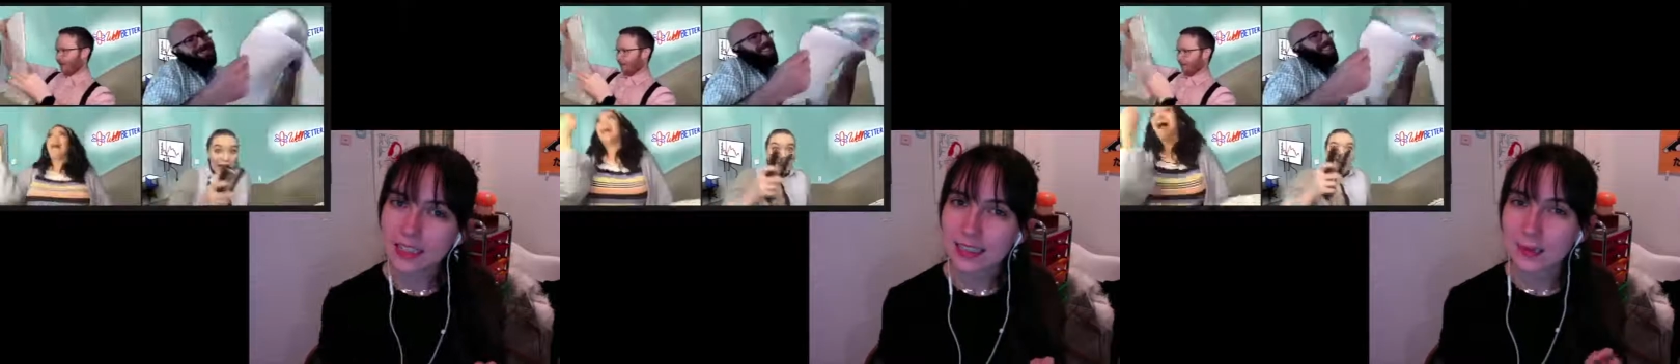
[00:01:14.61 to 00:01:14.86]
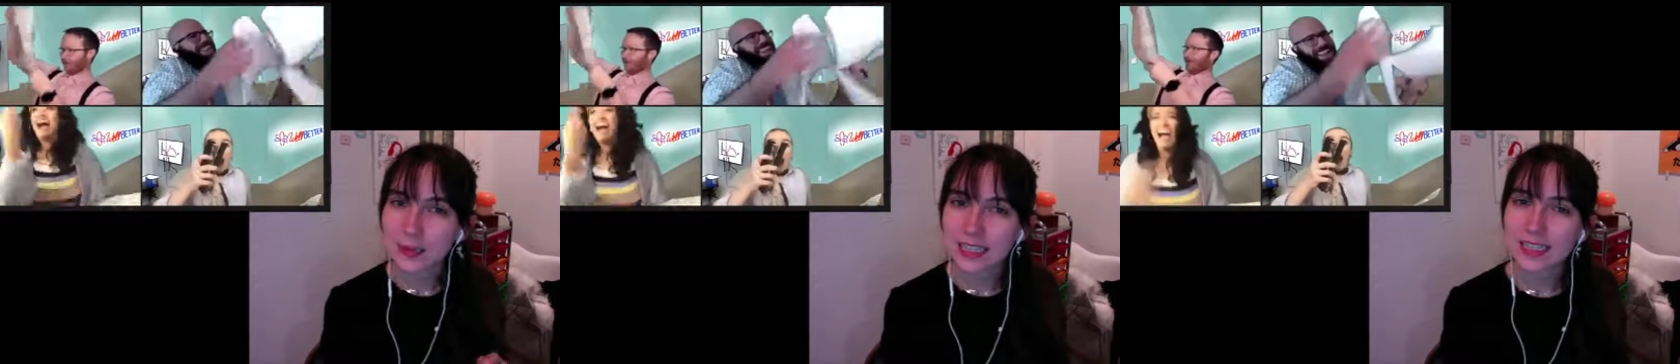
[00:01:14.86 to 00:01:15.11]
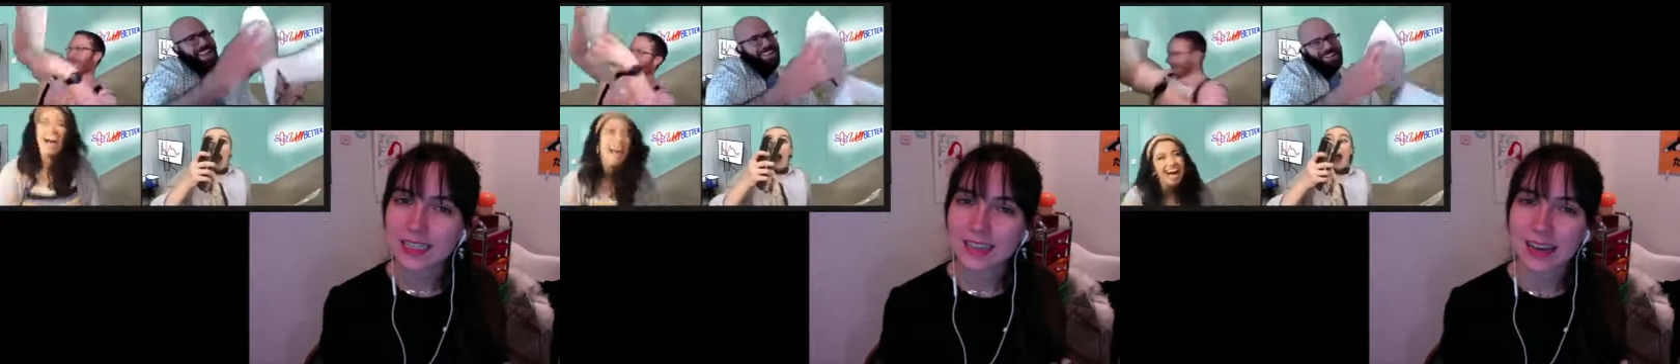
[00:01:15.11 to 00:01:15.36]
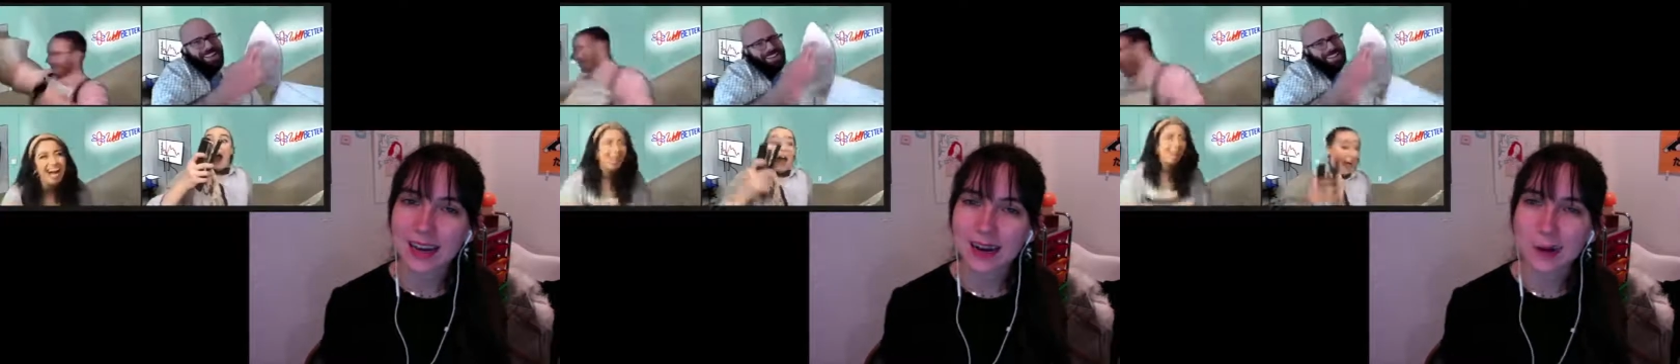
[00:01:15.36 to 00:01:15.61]
and depending on
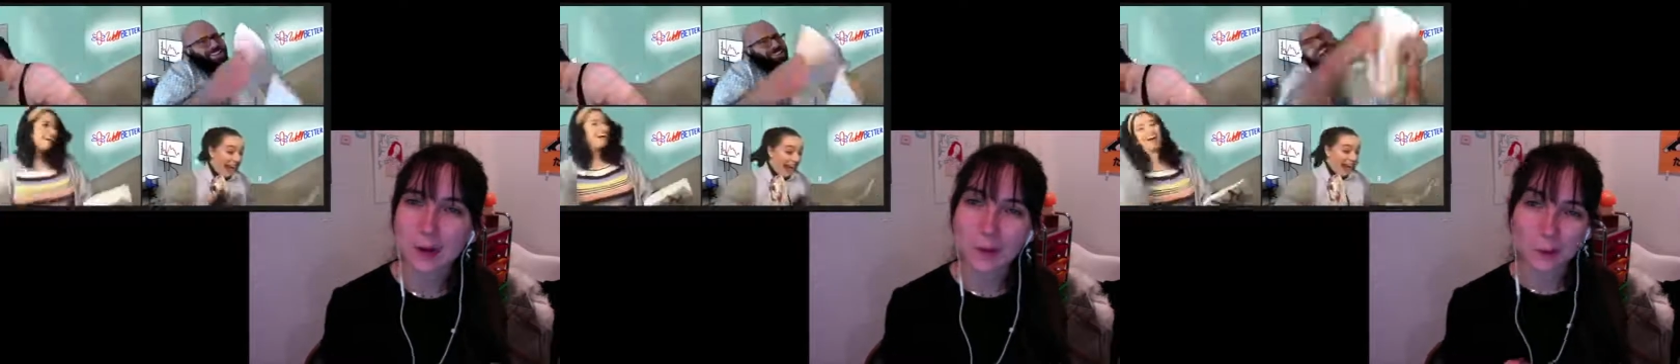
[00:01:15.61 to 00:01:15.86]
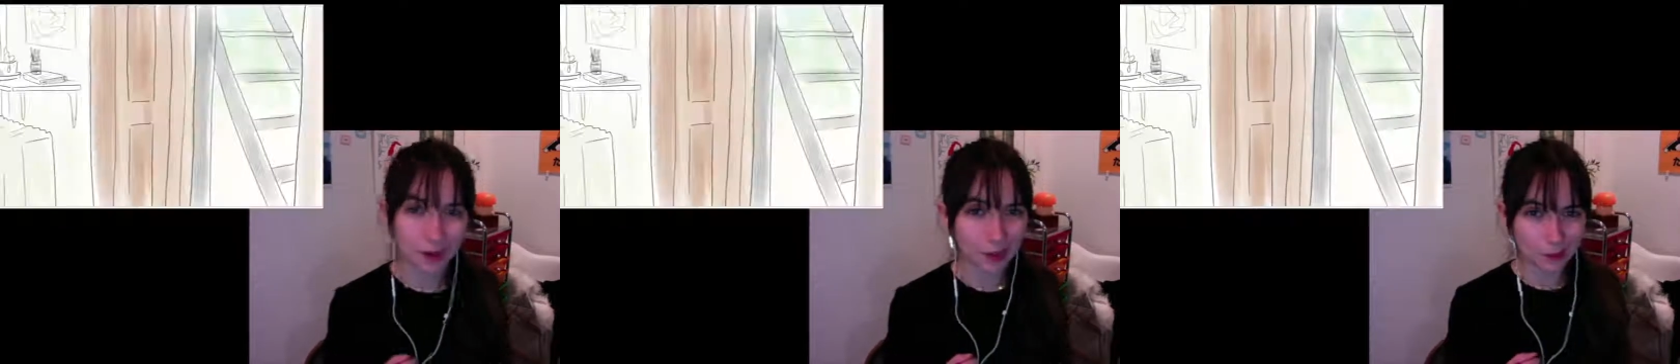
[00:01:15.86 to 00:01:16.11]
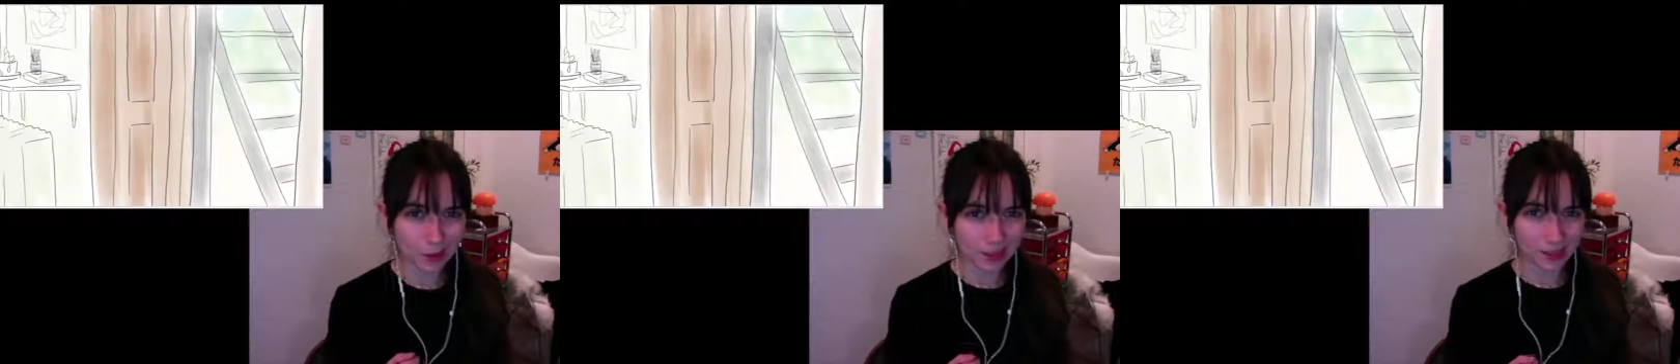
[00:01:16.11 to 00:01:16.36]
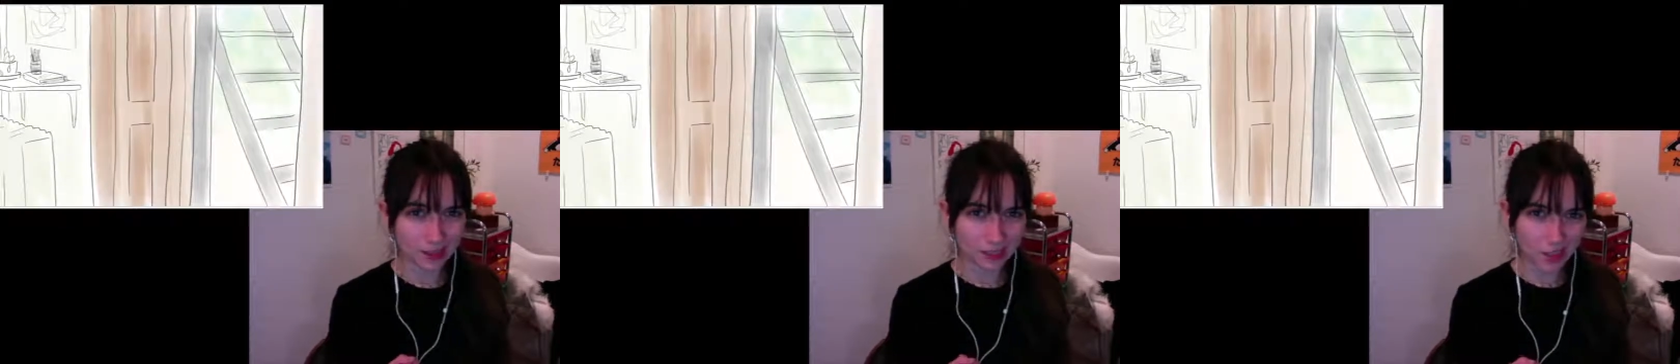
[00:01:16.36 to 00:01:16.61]
how well my
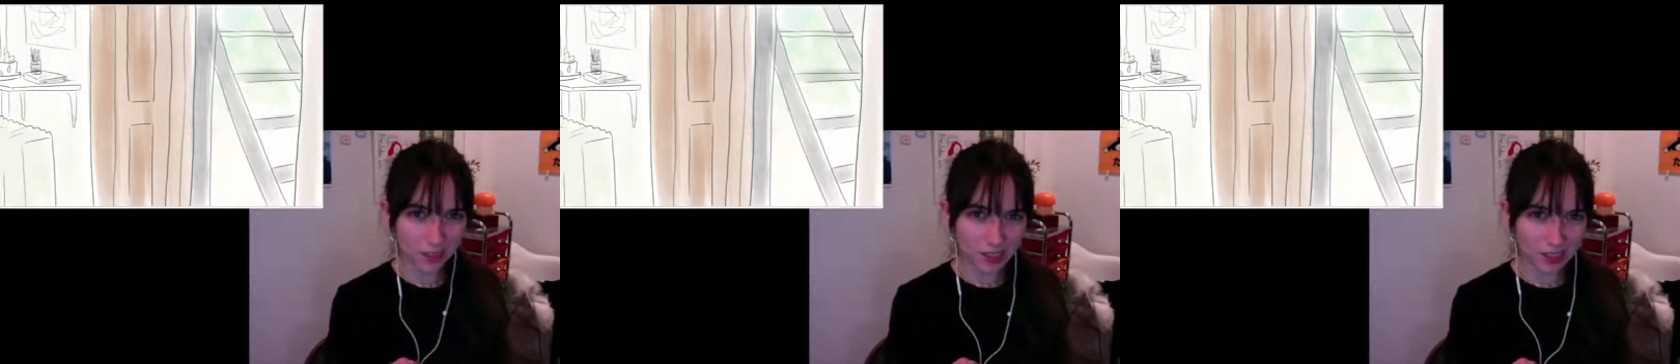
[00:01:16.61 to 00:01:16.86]
sketch was at